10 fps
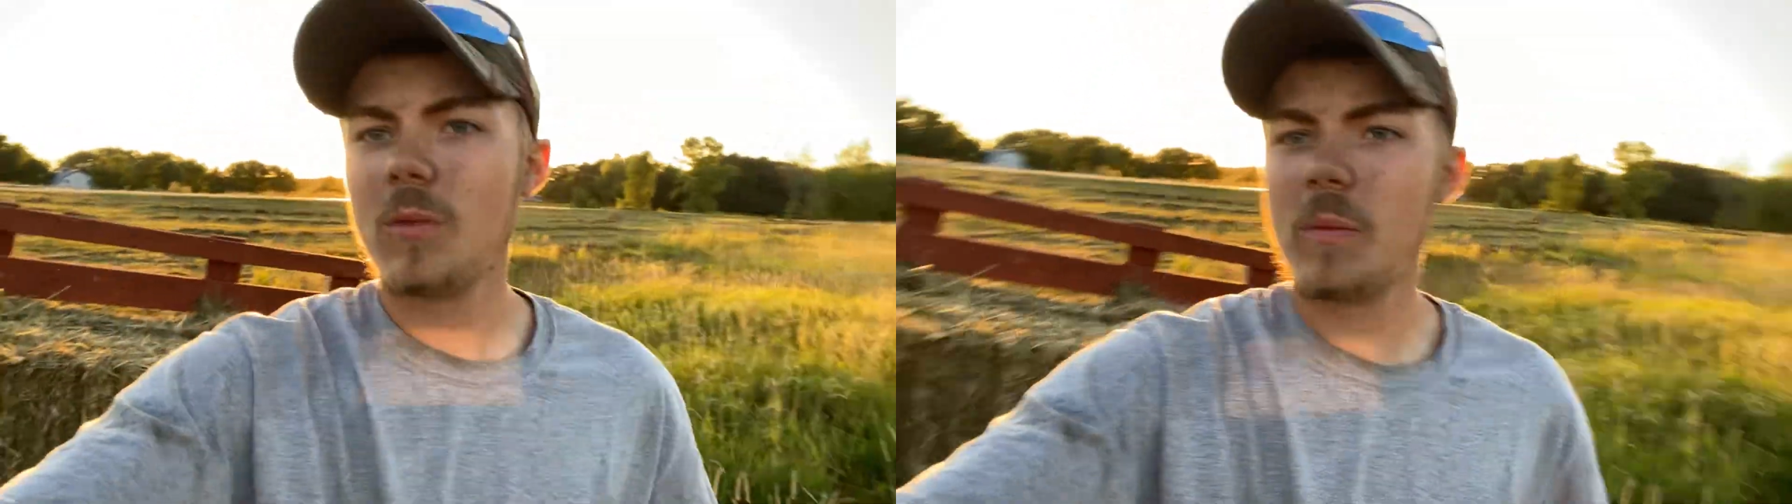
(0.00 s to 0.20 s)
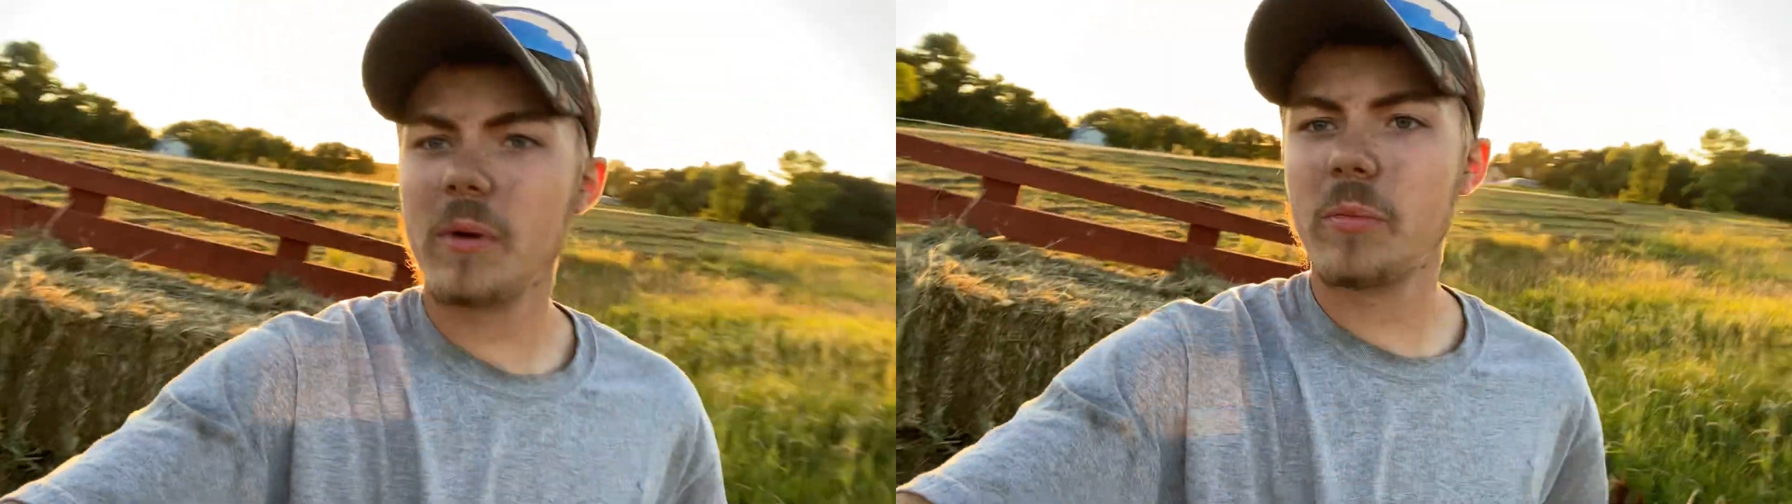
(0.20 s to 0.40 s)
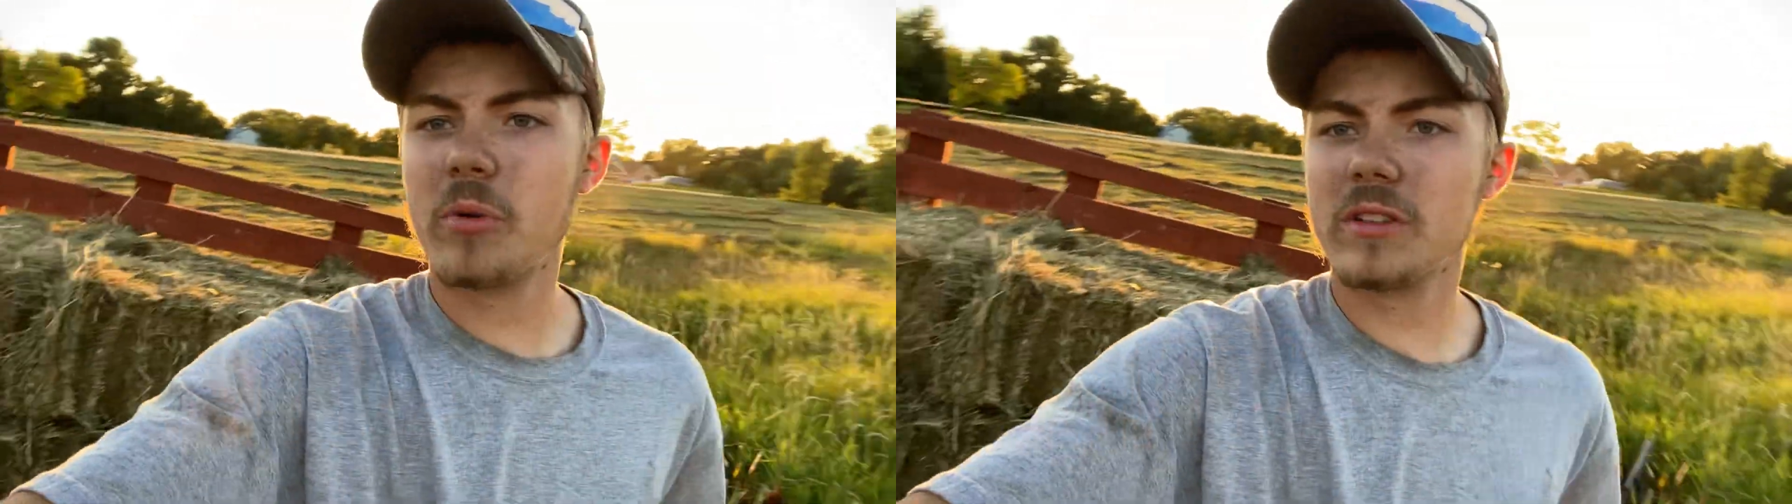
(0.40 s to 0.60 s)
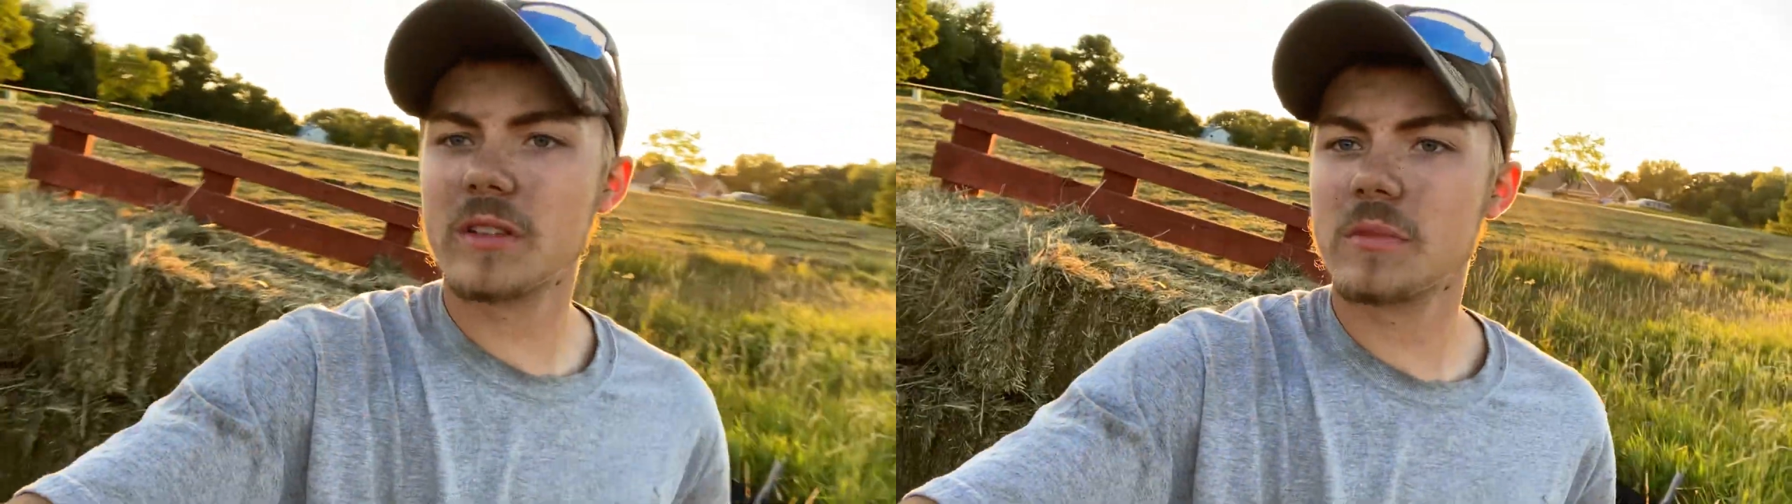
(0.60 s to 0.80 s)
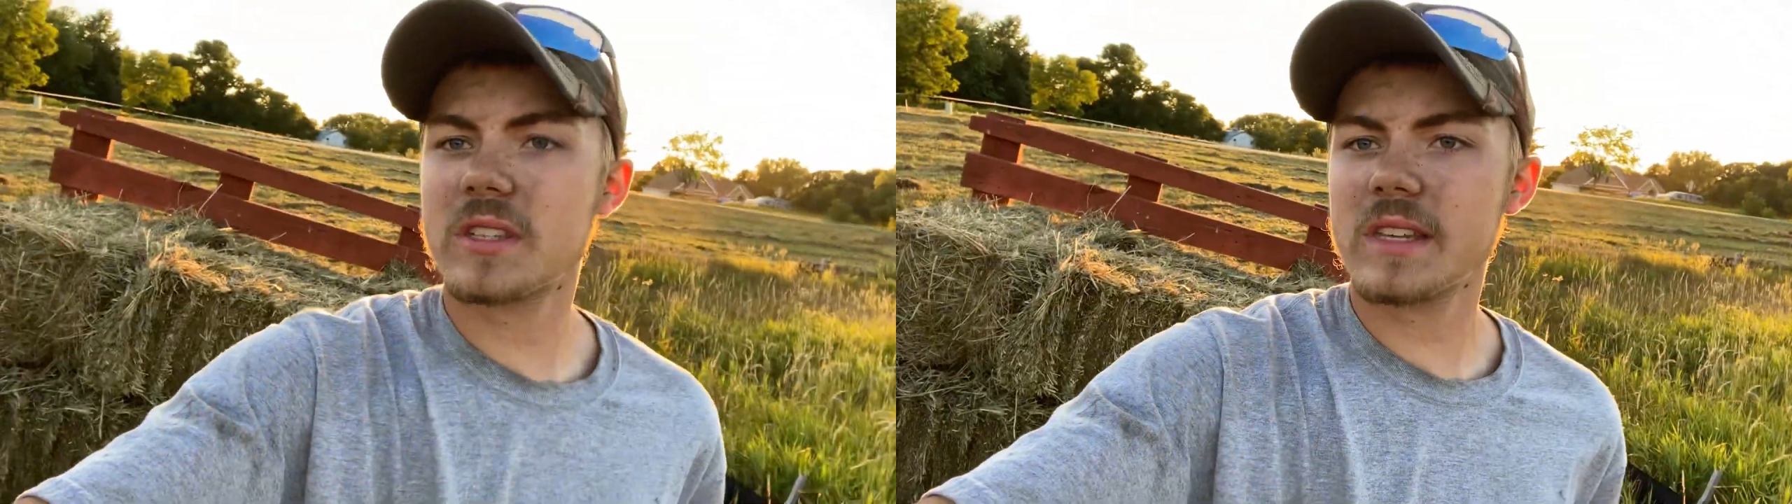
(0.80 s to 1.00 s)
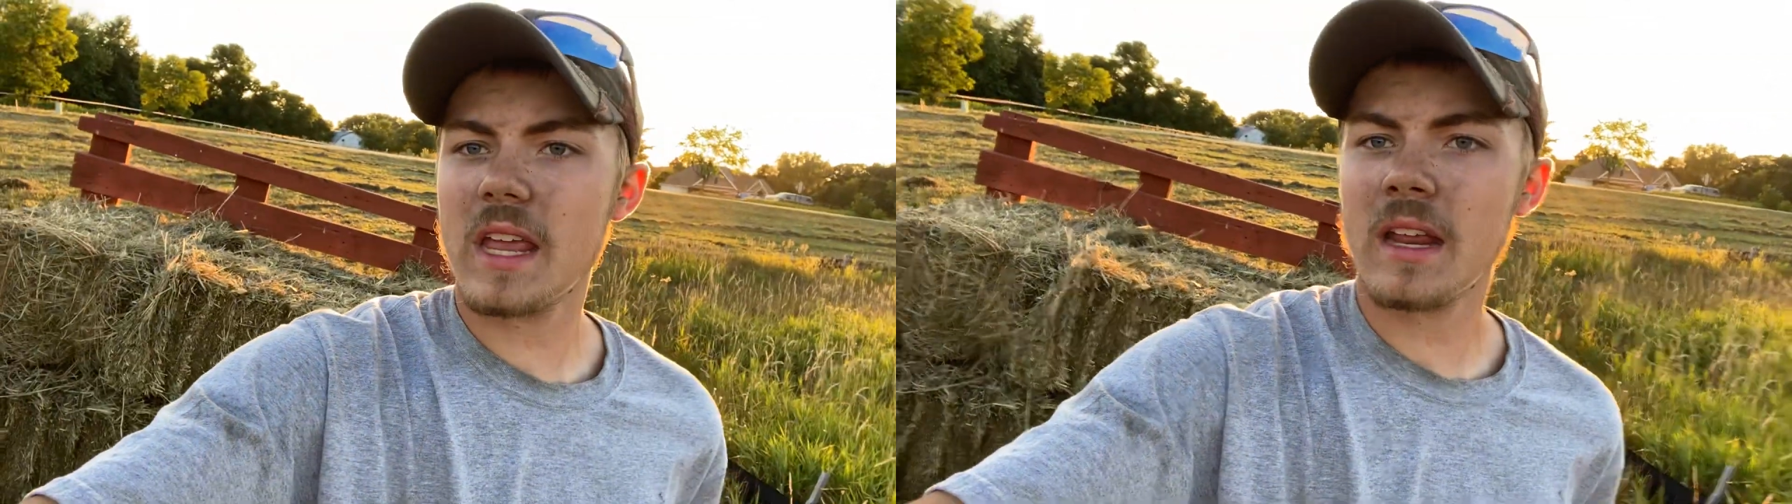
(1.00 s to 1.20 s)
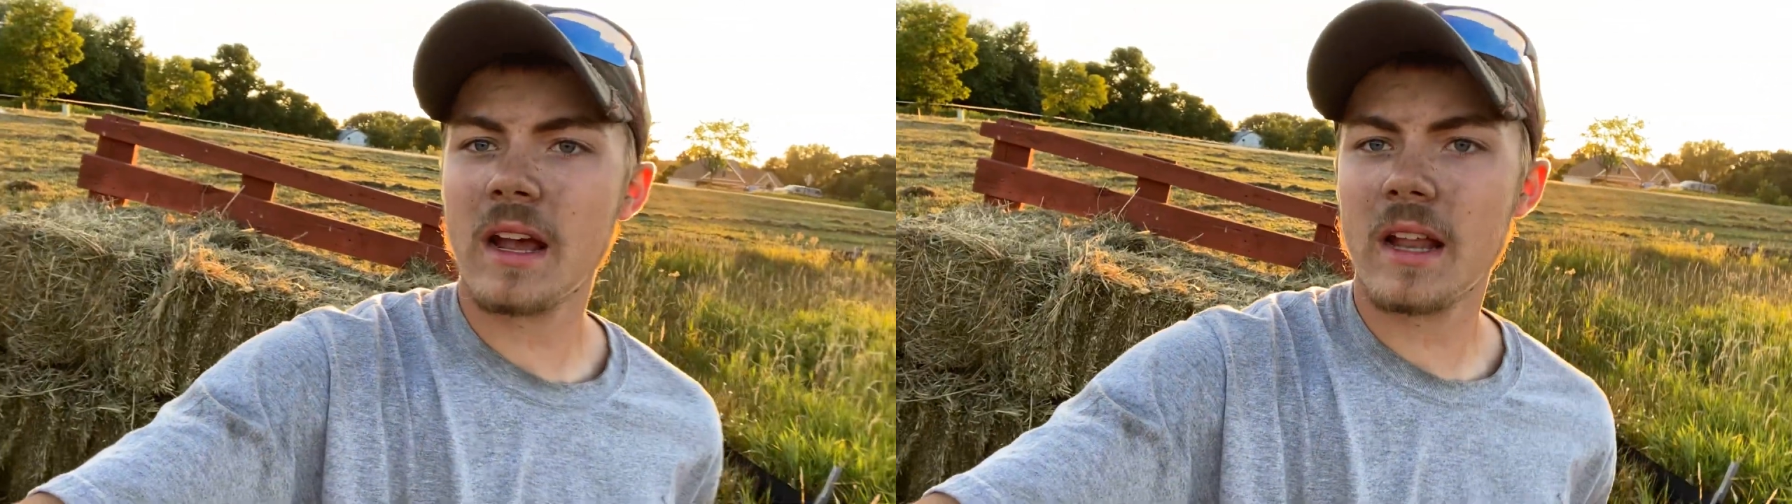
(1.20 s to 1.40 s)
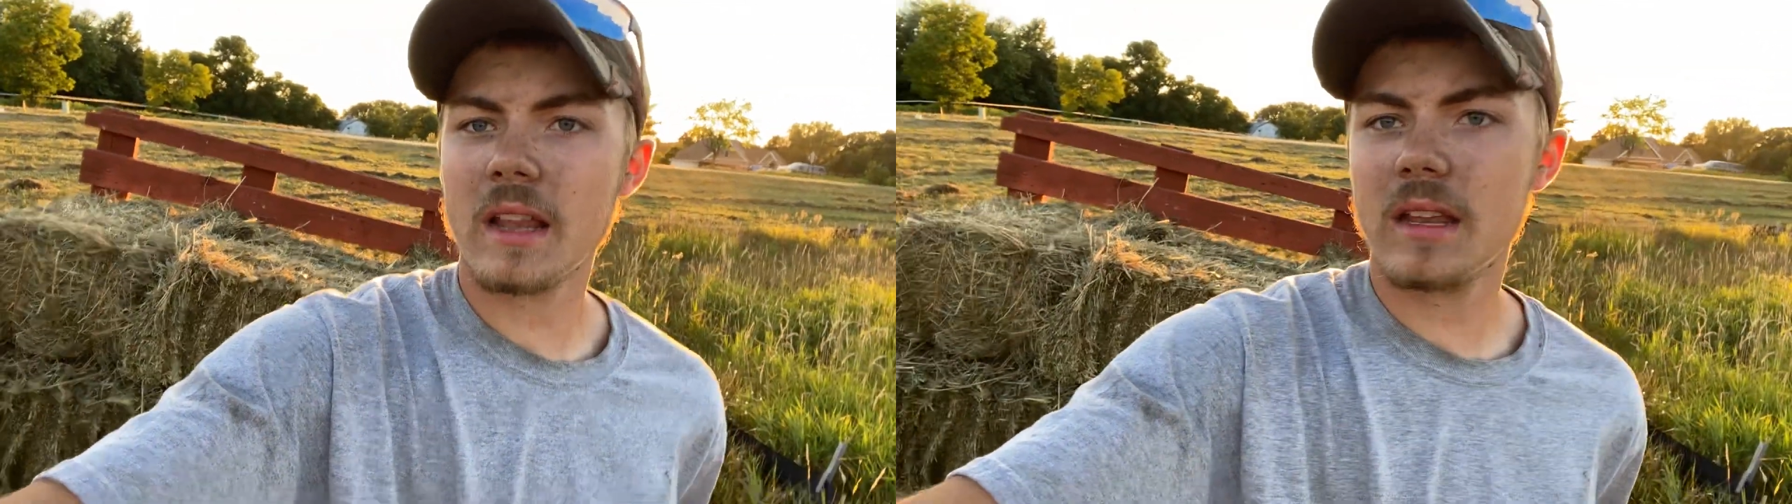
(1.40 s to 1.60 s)
but we put some stain
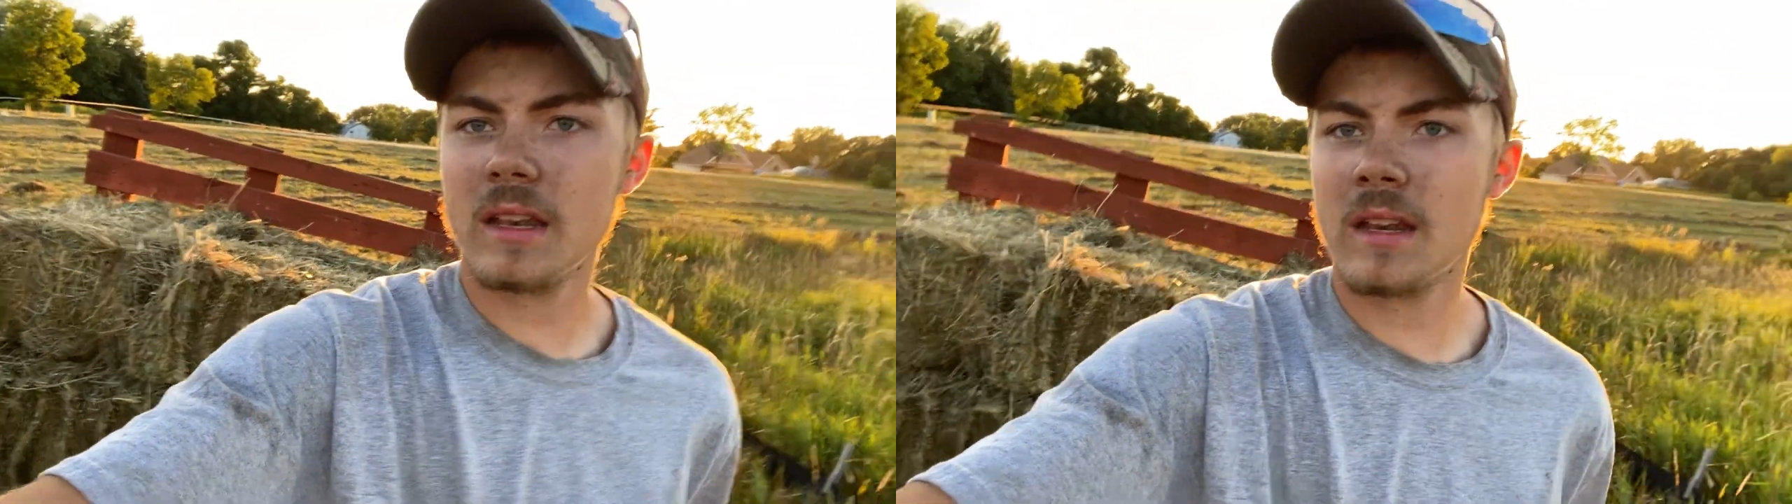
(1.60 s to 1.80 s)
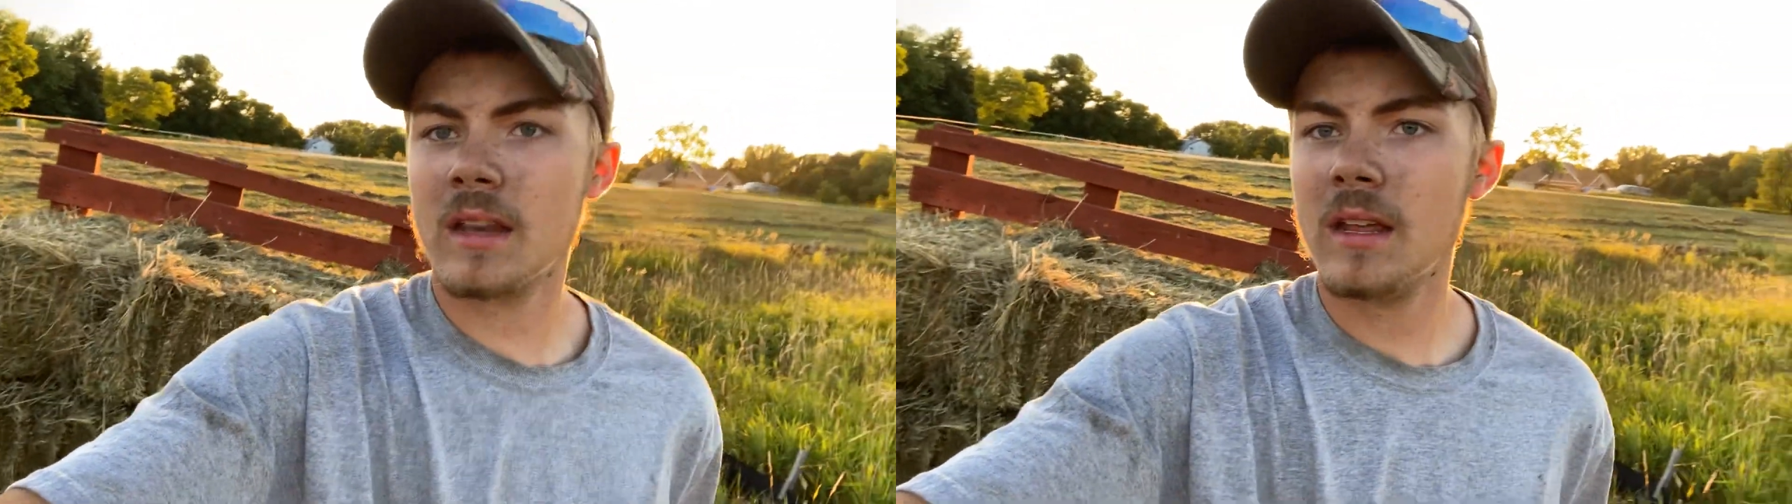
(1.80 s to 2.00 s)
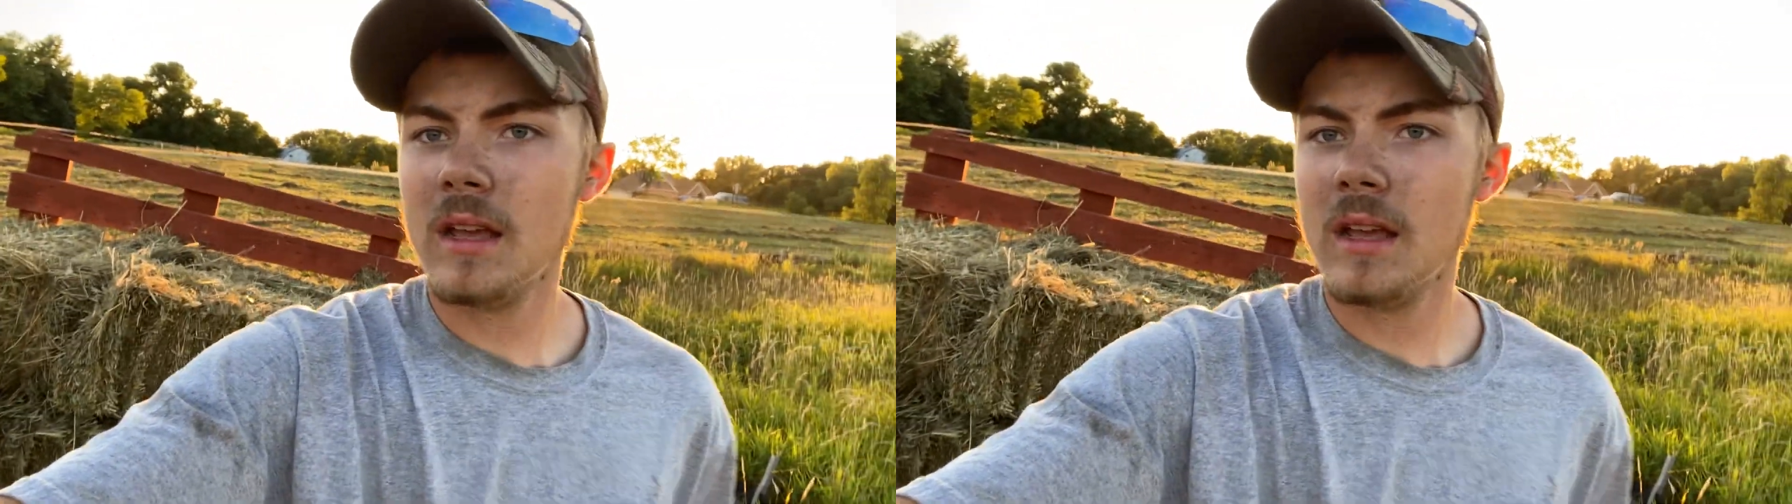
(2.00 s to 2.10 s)
on it, and